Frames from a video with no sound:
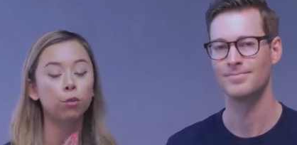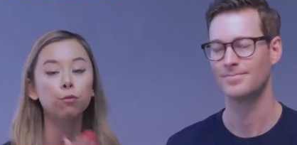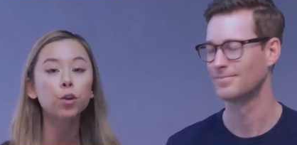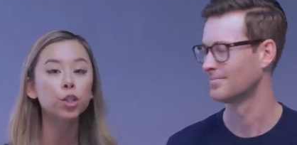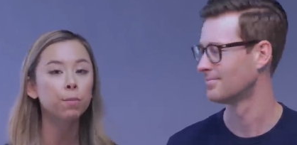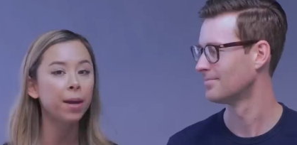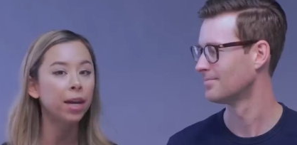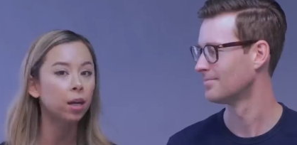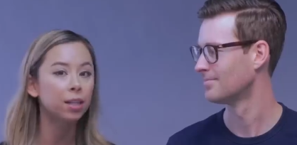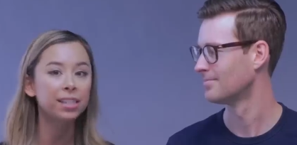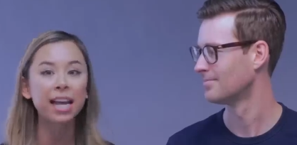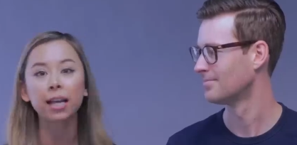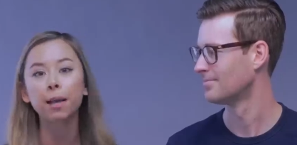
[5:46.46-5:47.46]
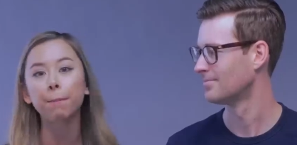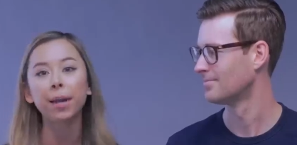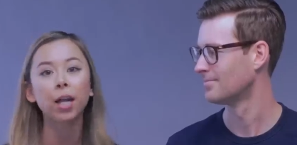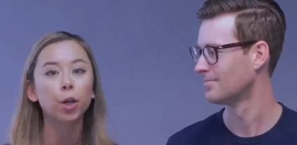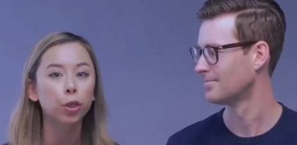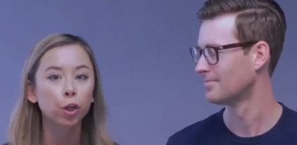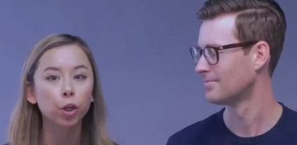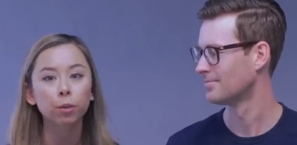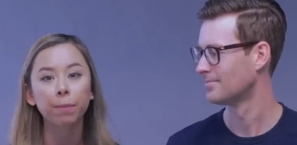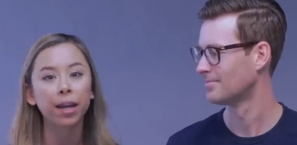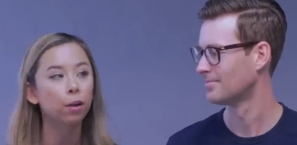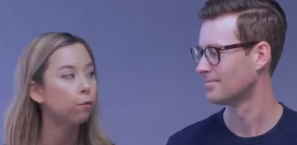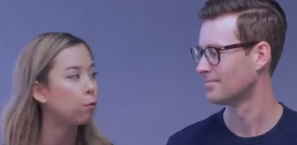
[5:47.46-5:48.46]
Speaker 1: first pair, second pair,
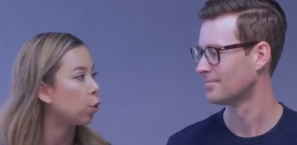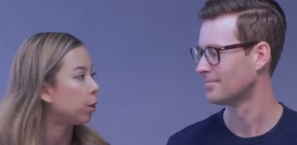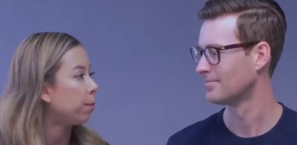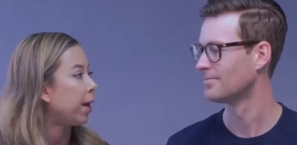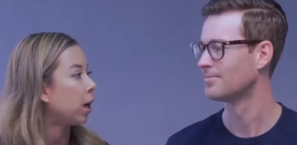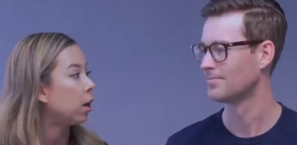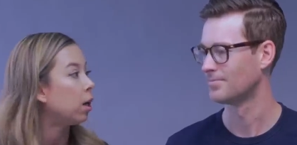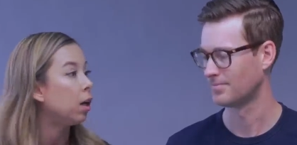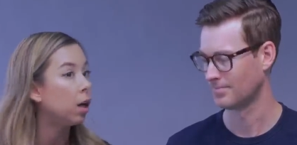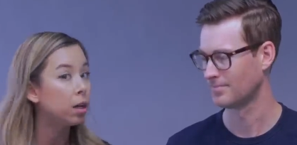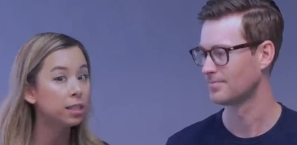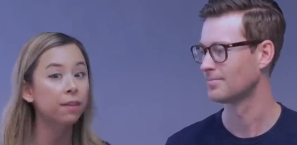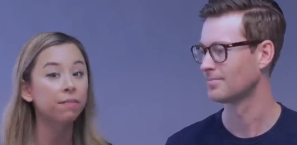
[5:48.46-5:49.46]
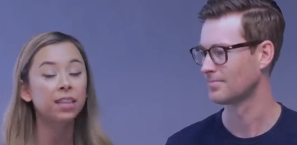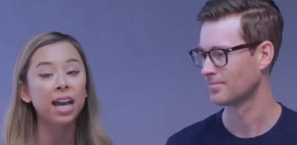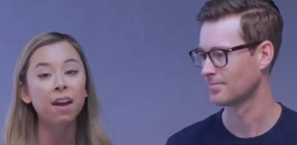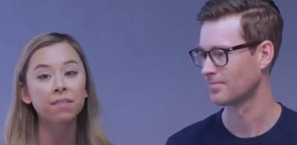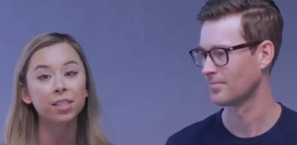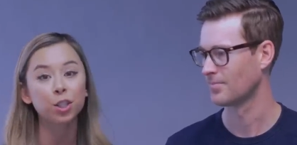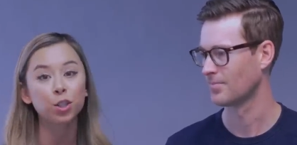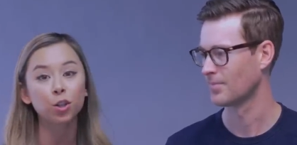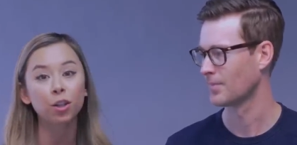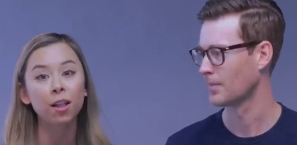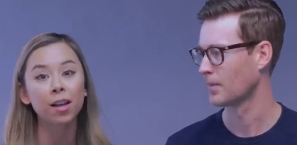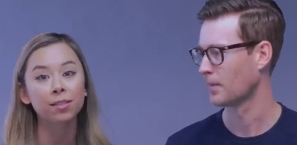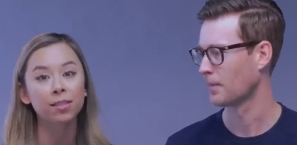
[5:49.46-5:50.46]
third pair, fourth pair. Definitely have these in your
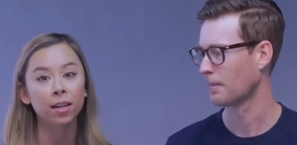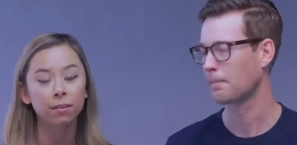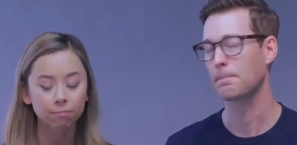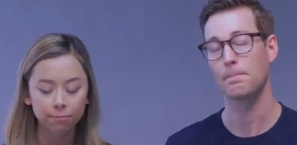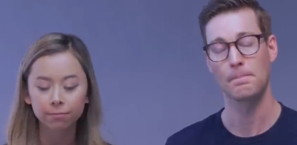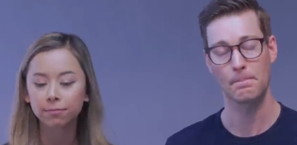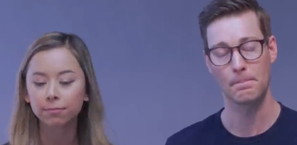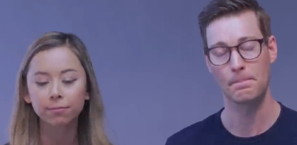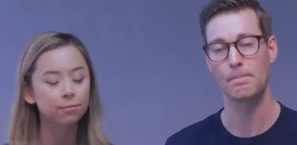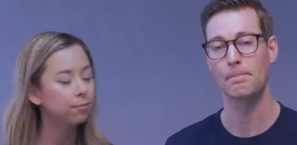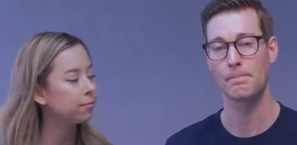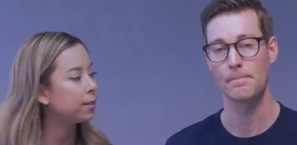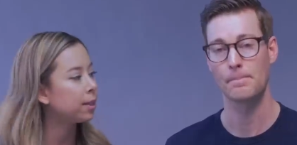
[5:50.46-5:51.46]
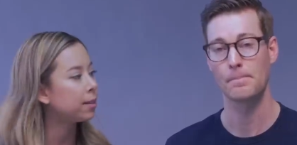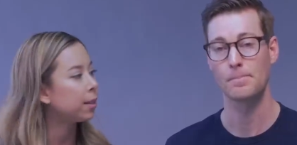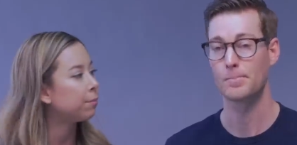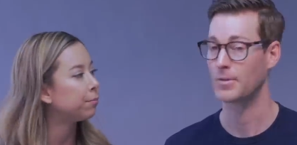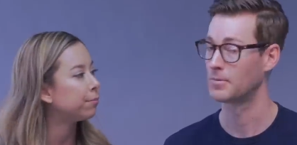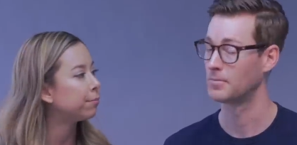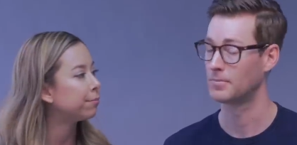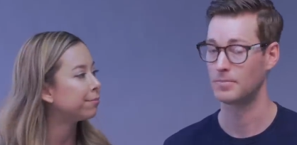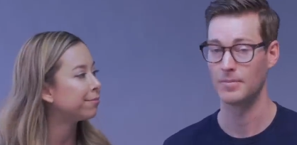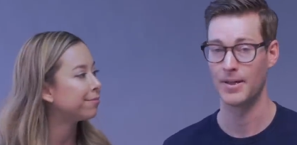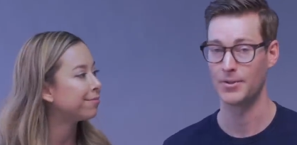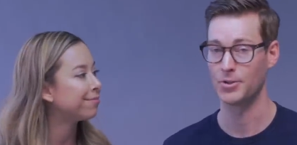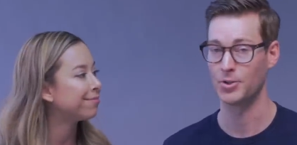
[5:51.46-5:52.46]
closet. That's it.
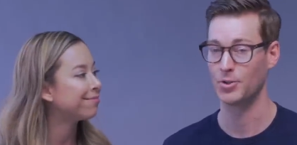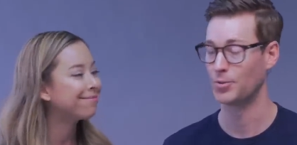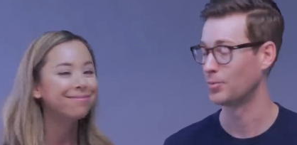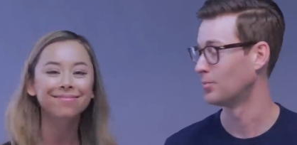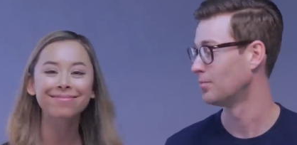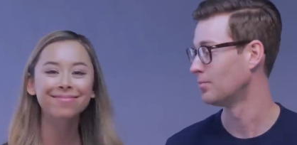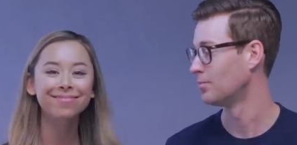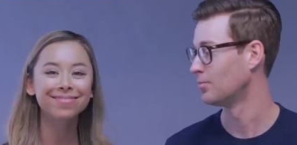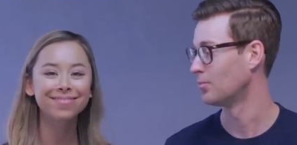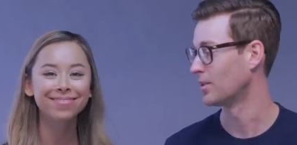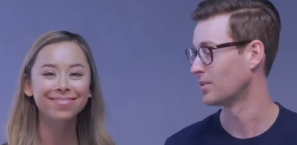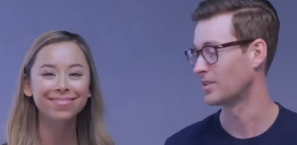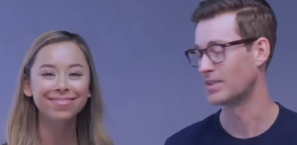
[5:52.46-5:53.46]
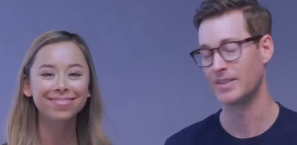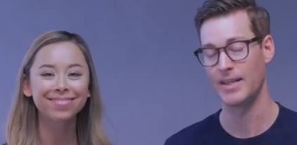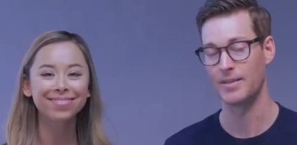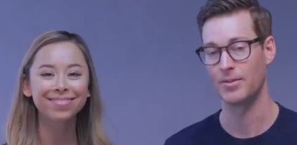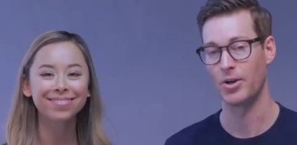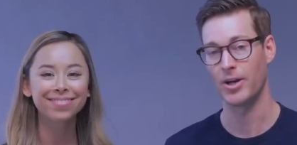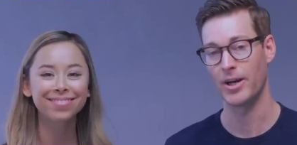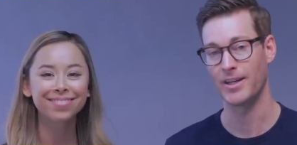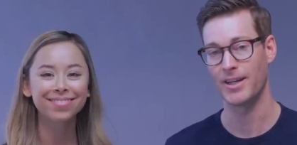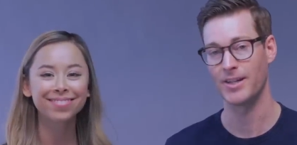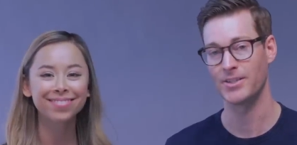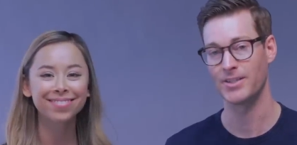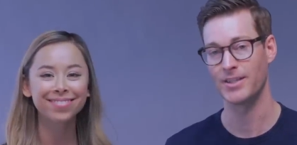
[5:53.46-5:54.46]
Speaker 2: I don't know what else to say. All right,
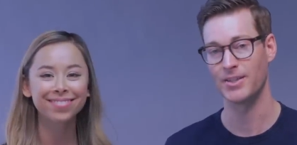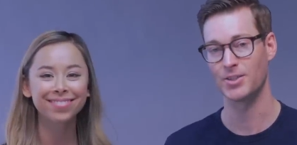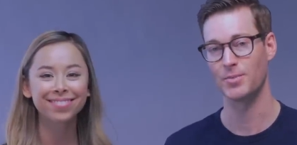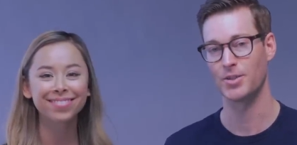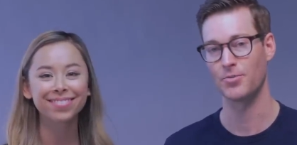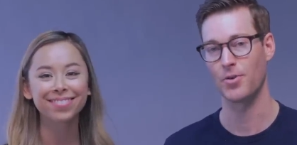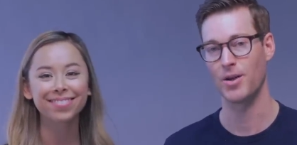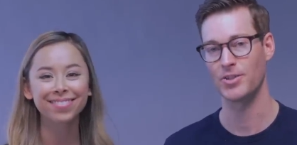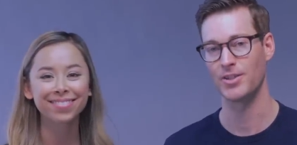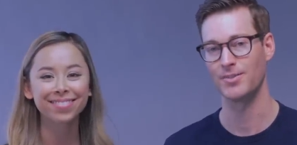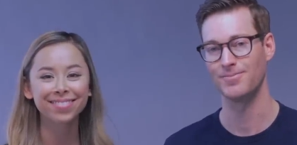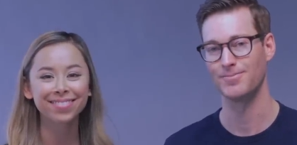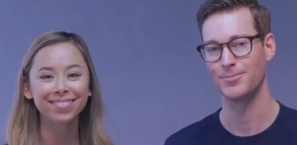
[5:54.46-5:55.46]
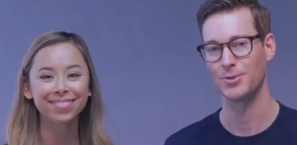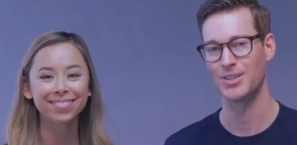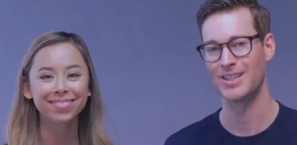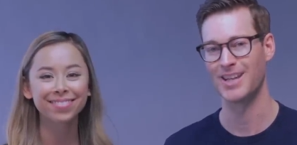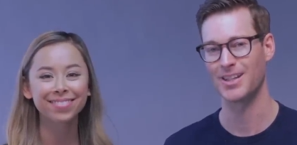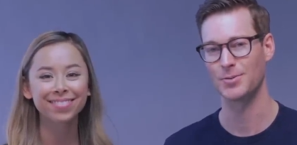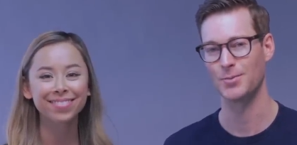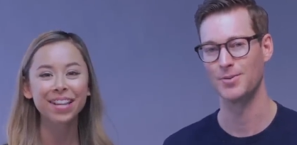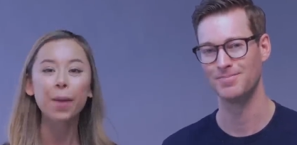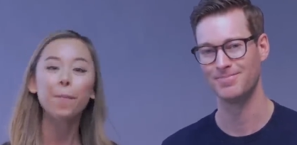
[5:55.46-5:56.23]
guys, thanks so much for watching. We'll see you in the next one.